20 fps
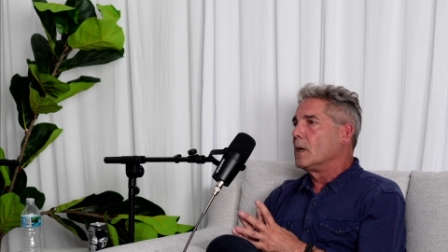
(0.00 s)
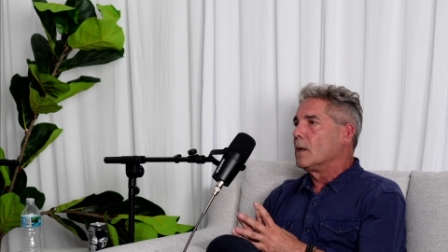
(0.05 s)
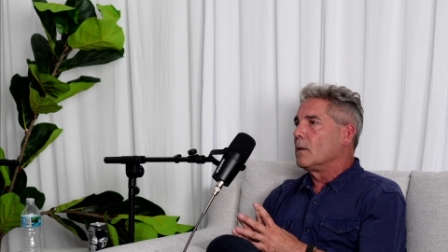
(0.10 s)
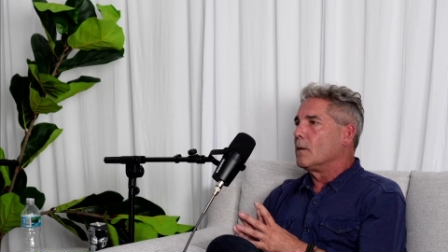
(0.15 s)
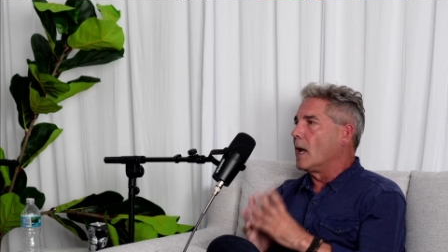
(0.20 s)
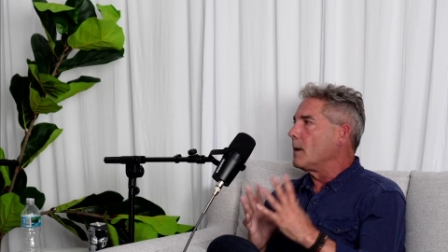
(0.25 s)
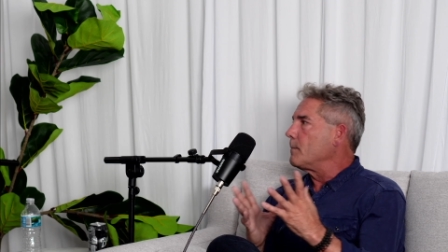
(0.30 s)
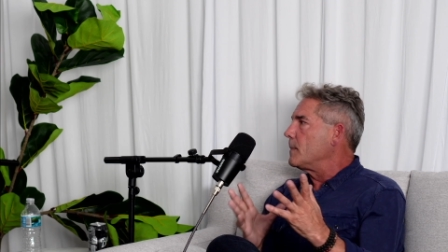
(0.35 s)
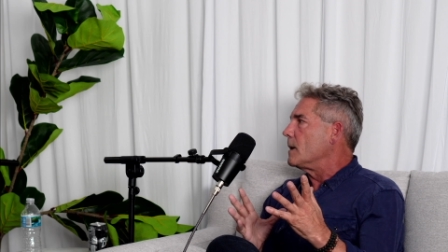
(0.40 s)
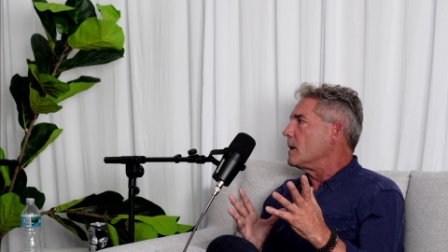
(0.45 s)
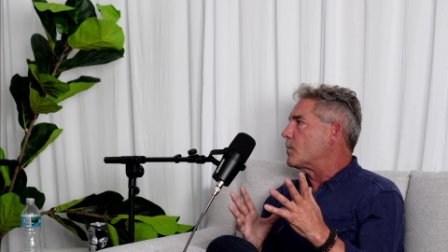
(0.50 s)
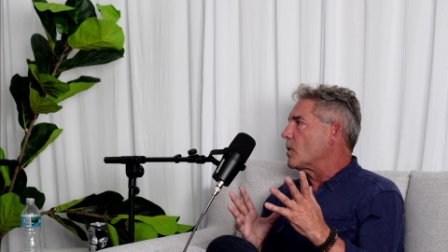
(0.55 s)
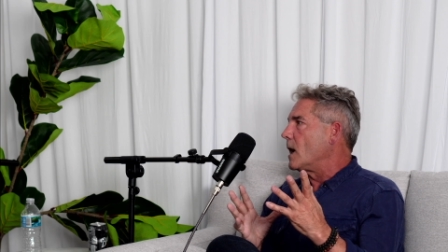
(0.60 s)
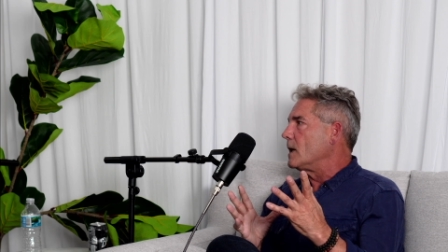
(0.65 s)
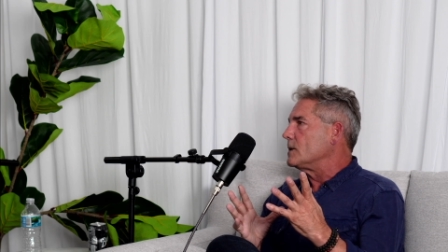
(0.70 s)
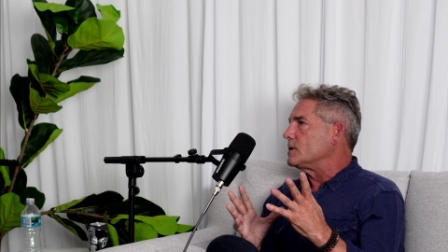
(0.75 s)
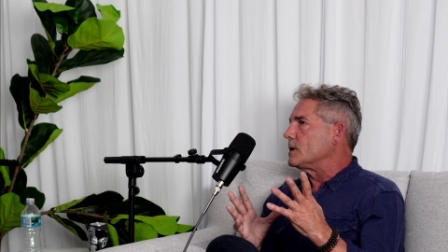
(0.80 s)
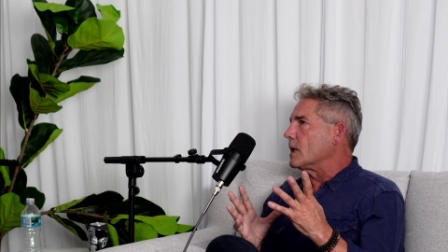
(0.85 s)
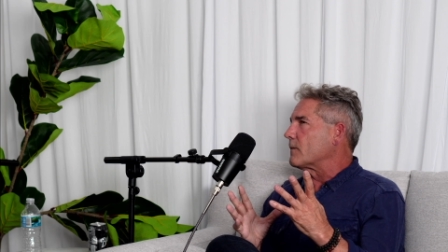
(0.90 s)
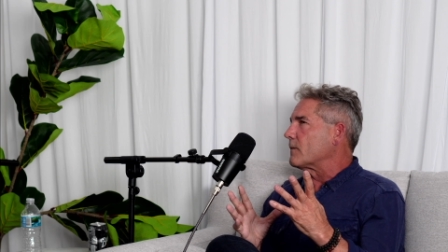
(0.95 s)
That'd be a
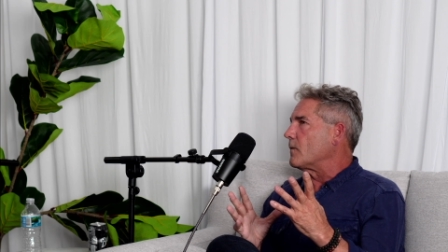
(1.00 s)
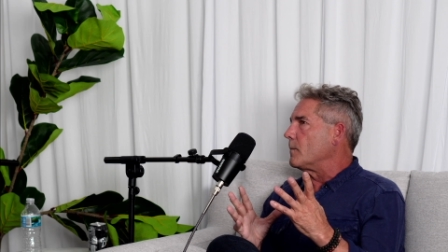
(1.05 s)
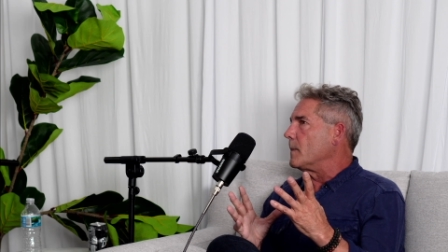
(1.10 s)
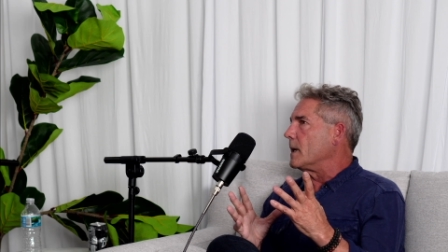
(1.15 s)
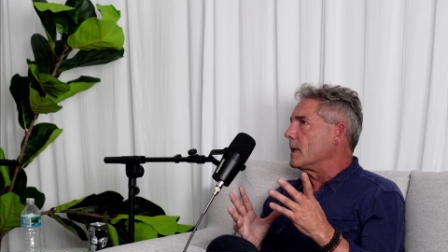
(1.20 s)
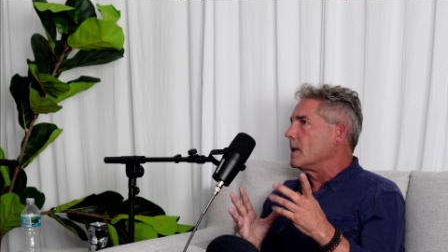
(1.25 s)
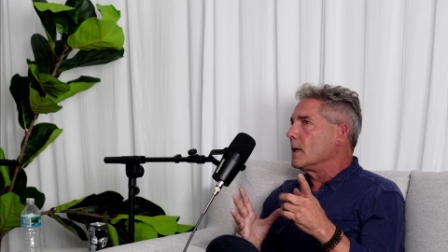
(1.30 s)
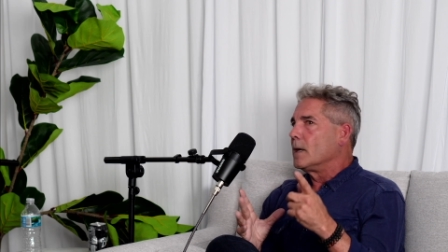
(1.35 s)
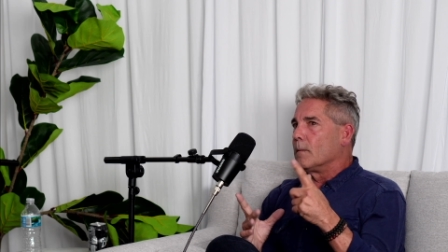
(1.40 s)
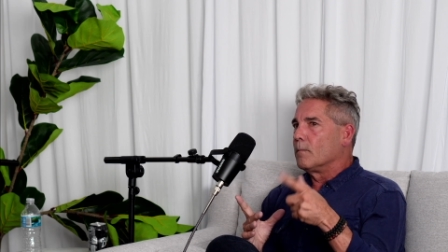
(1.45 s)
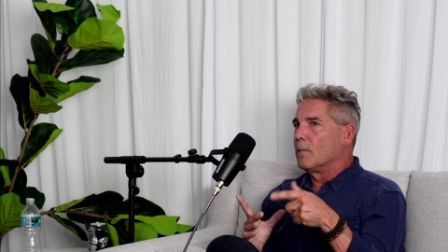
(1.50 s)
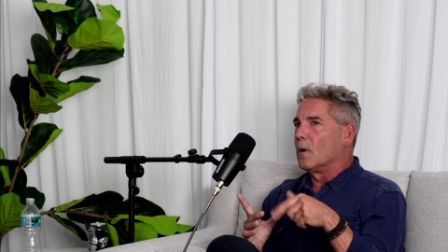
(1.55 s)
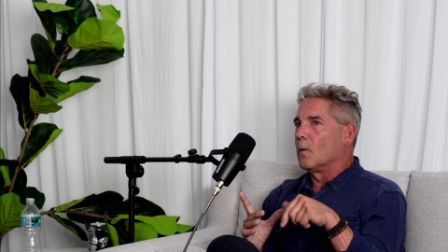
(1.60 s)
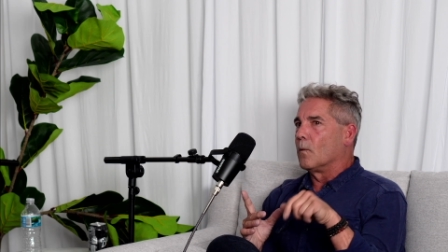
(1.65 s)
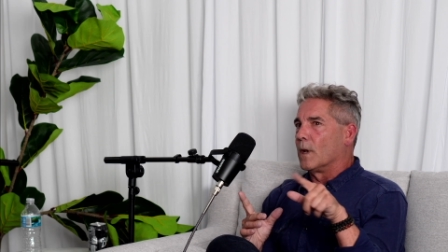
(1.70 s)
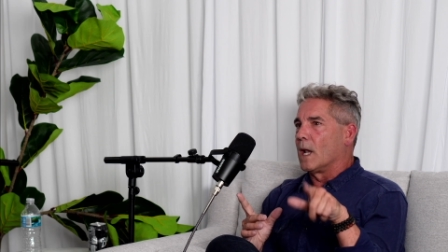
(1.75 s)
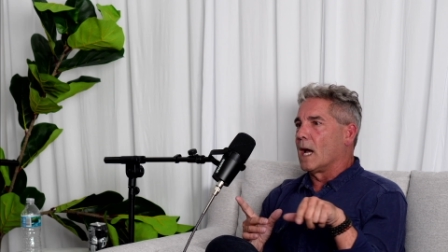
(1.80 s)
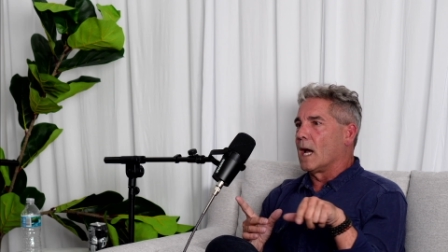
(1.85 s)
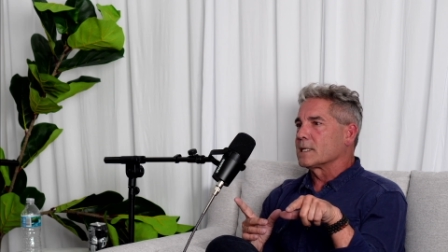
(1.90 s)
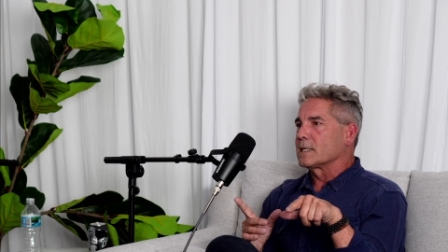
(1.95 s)
project for me. But
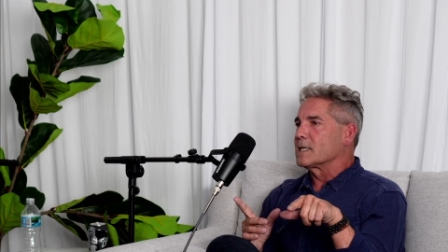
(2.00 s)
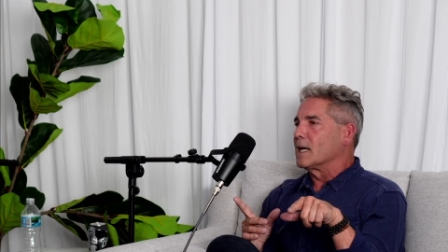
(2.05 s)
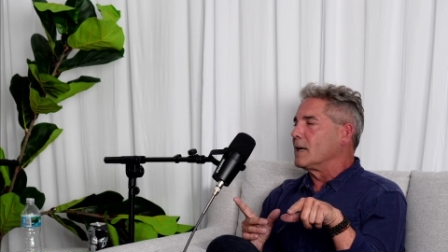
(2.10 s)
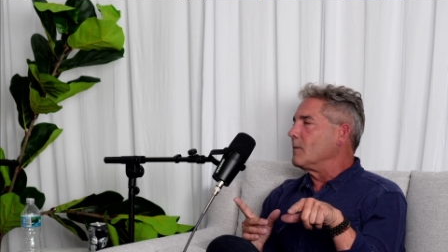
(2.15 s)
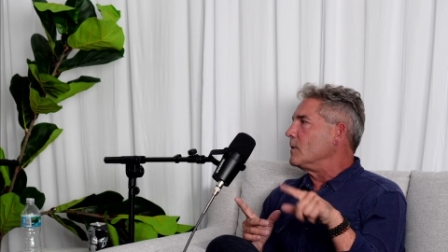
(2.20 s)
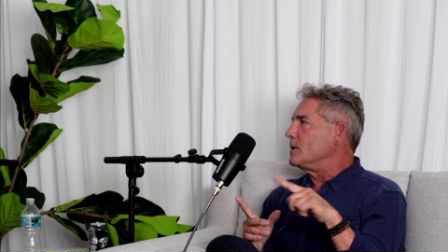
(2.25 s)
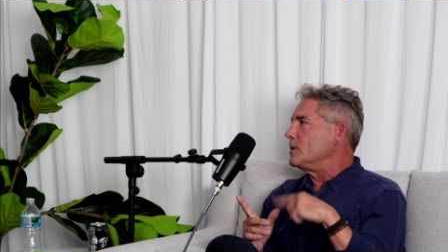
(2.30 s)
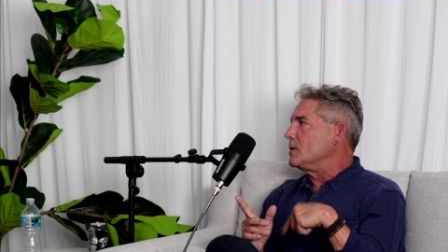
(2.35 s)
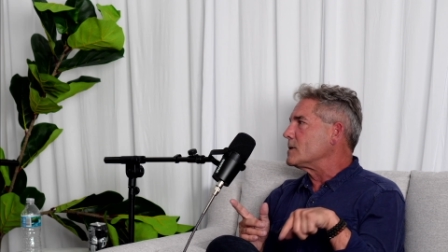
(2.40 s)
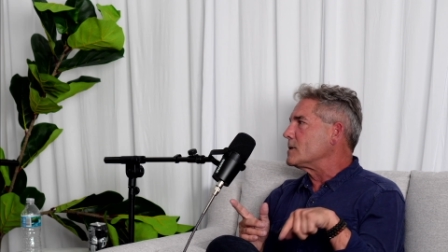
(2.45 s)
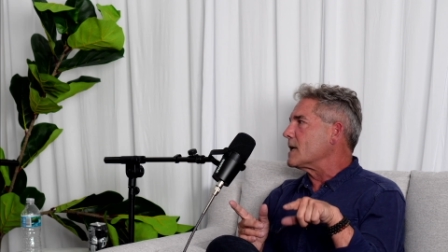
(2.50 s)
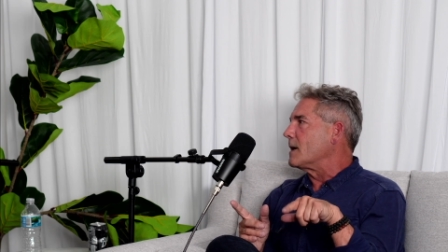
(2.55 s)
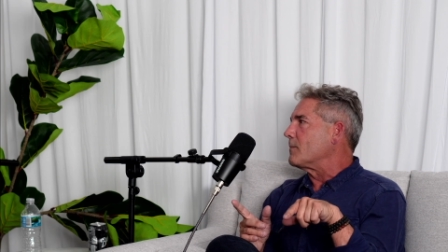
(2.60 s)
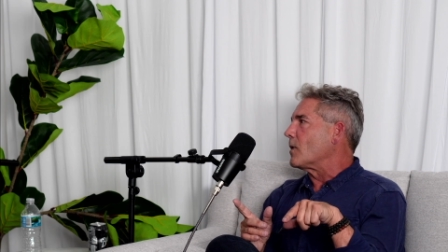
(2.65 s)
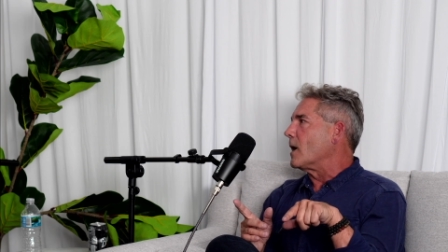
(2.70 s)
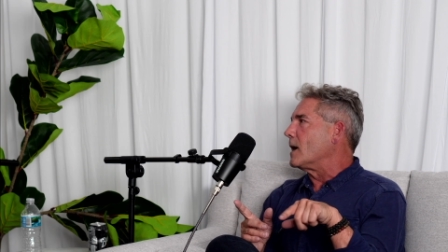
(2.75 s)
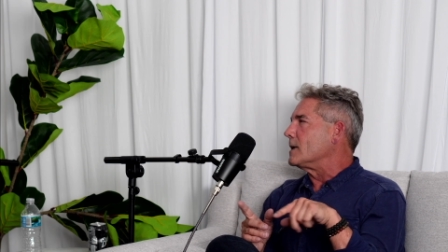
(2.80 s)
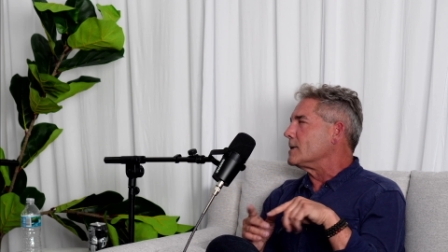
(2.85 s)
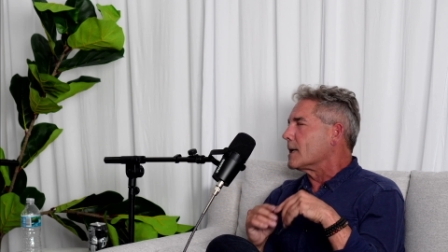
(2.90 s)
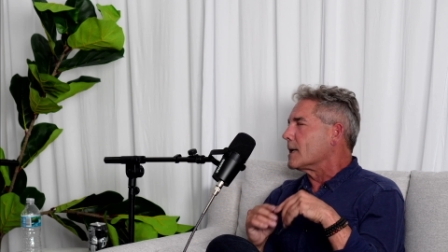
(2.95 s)
when you say
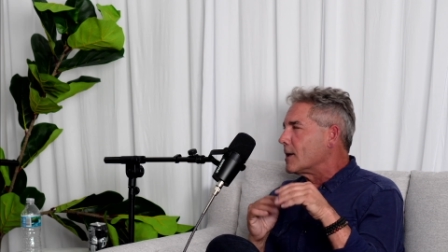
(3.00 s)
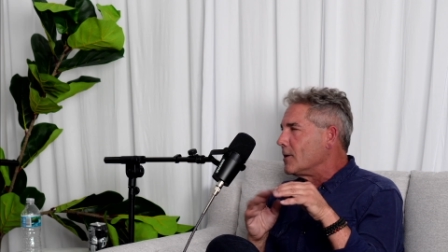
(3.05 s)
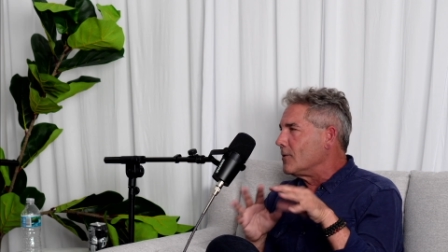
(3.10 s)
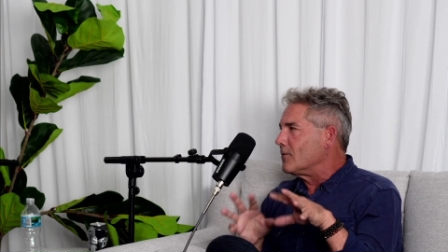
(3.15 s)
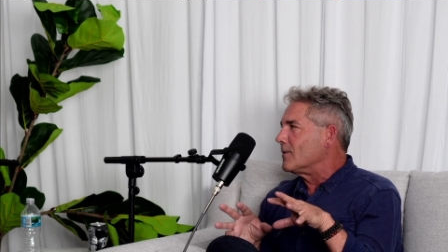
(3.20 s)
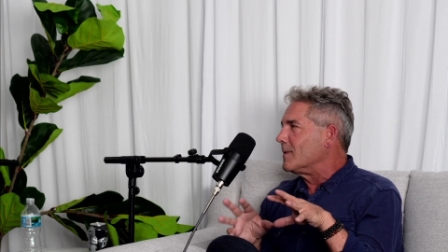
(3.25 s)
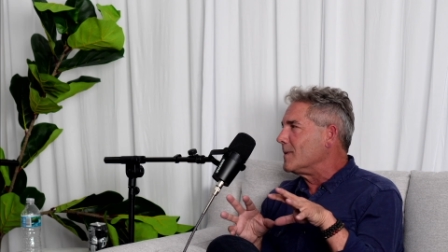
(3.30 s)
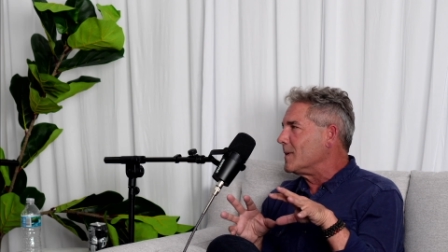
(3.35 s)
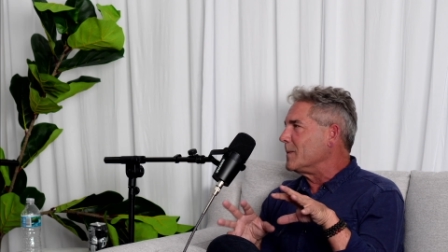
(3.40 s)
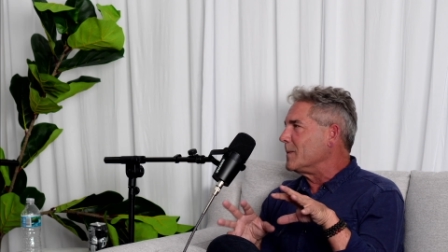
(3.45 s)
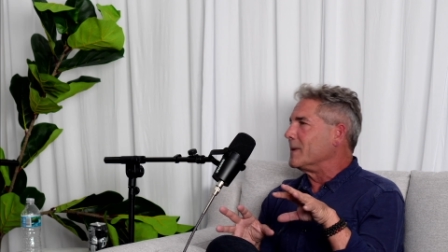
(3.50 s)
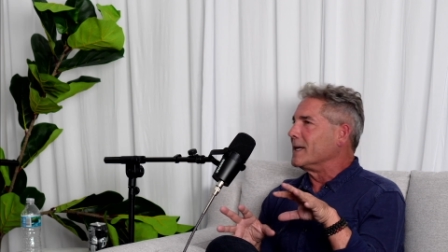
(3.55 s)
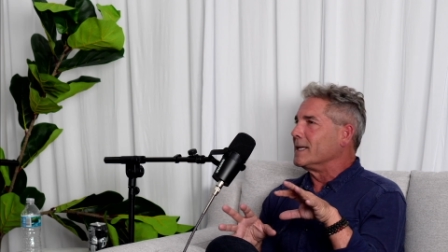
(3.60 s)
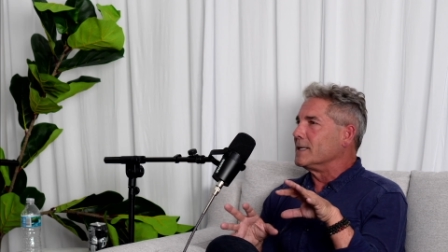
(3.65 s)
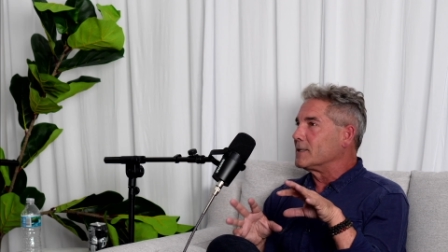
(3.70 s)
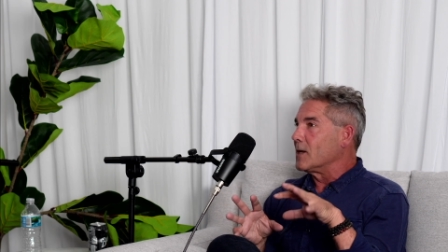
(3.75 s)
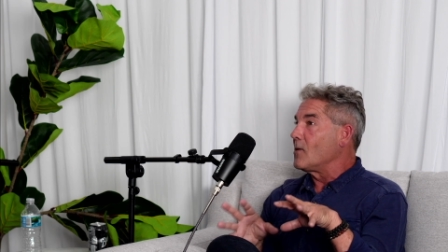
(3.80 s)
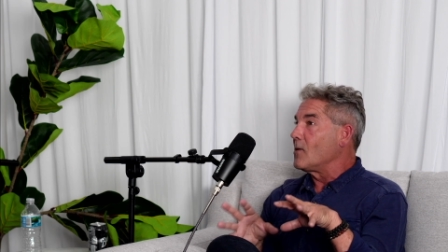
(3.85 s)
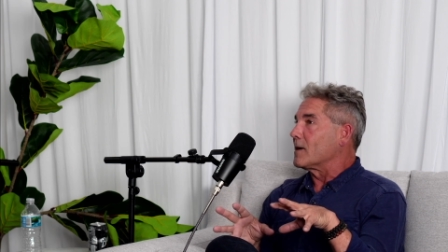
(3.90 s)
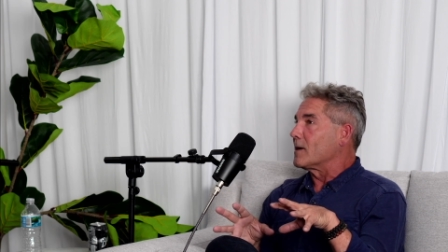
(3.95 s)
project, you really mean
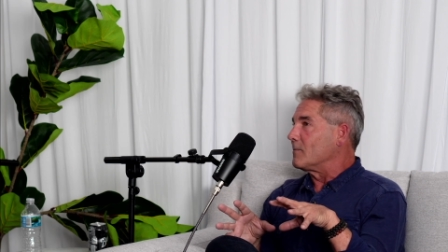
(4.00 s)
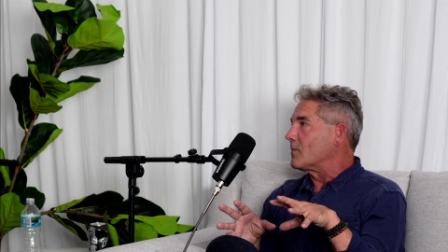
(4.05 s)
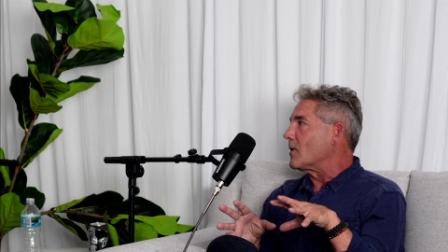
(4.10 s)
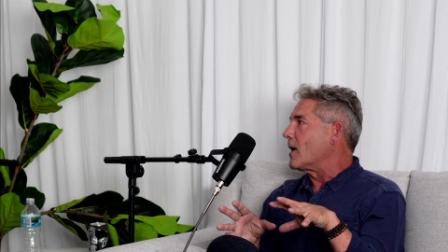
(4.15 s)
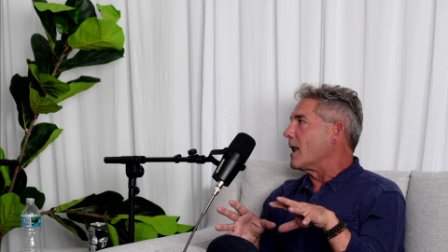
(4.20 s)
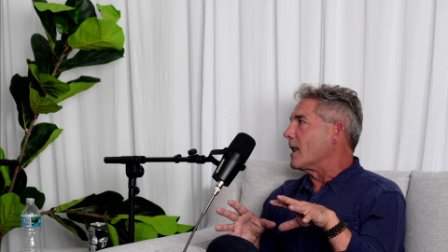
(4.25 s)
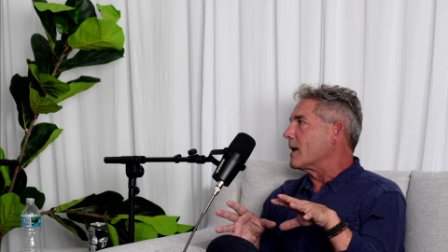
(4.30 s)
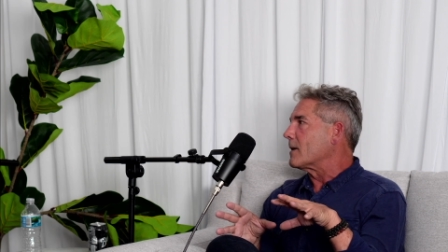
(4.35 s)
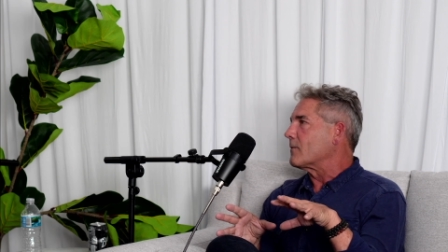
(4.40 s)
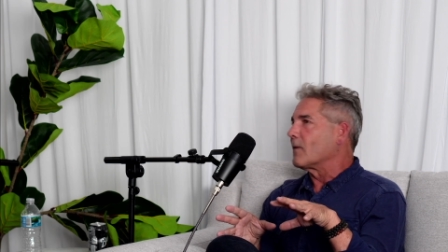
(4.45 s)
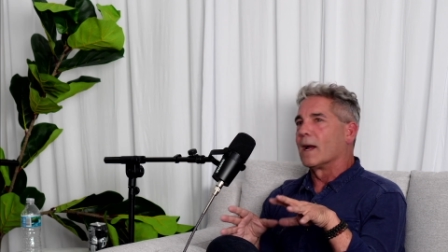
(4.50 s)
token product, right?